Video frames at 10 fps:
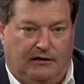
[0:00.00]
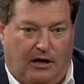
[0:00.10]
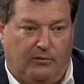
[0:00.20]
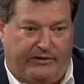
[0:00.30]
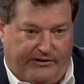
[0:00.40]

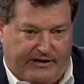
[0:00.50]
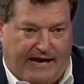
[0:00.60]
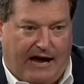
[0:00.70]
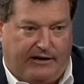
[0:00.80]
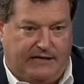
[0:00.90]
along with other
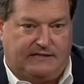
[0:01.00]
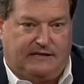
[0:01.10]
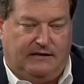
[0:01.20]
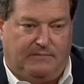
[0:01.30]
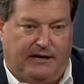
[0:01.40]
counties
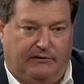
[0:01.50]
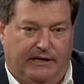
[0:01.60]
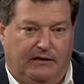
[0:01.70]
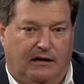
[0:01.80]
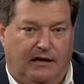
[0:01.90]
in
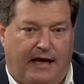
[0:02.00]
Maryland,